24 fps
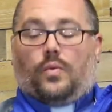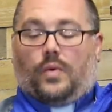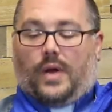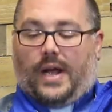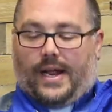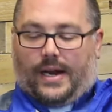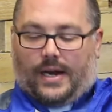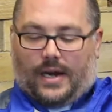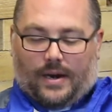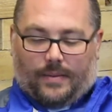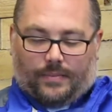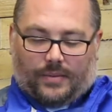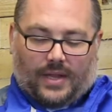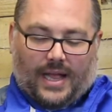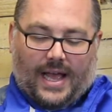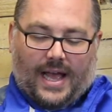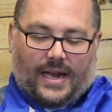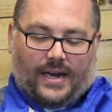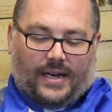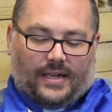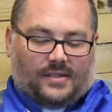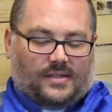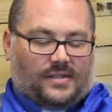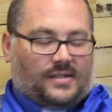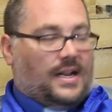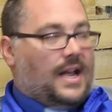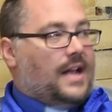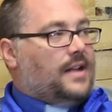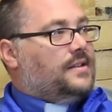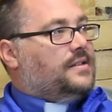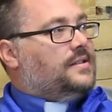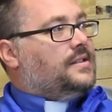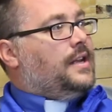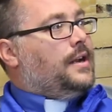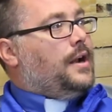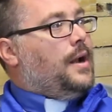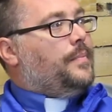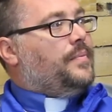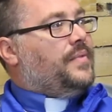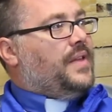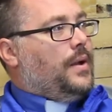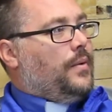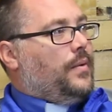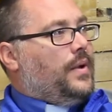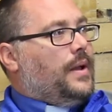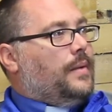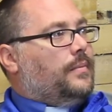Right, and I'm glad it's not set up that way.